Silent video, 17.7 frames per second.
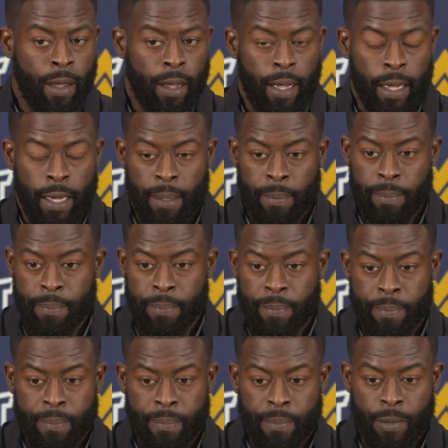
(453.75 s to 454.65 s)

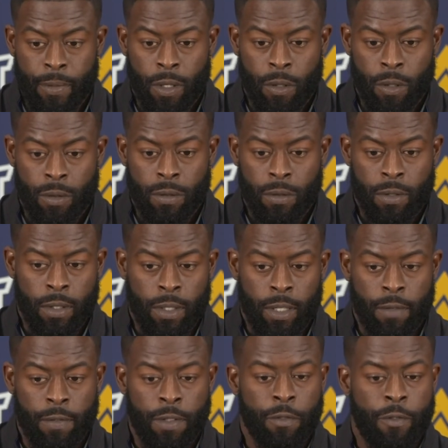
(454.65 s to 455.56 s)
You know,
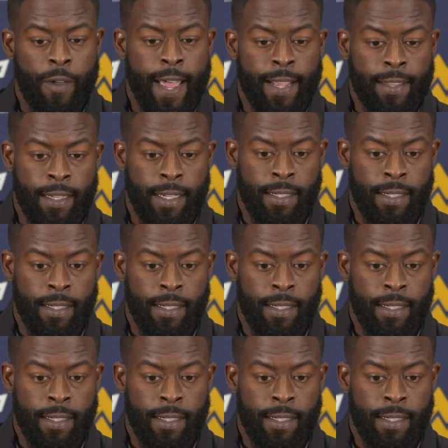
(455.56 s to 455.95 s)
even the fact